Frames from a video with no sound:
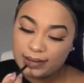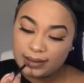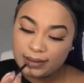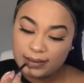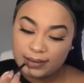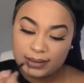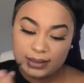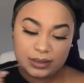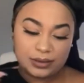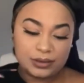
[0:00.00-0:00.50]
You
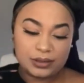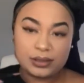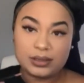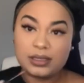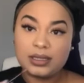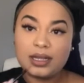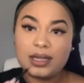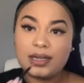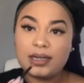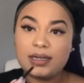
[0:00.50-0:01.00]
see, we're just
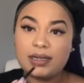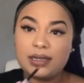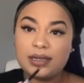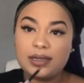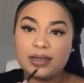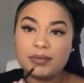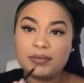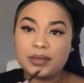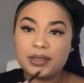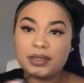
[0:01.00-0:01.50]
lightening
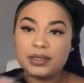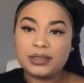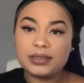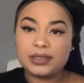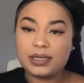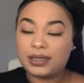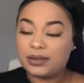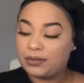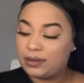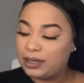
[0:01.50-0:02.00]
up the
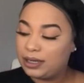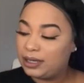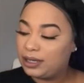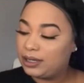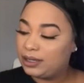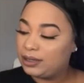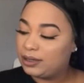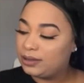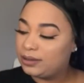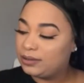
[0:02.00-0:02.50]
inside right here.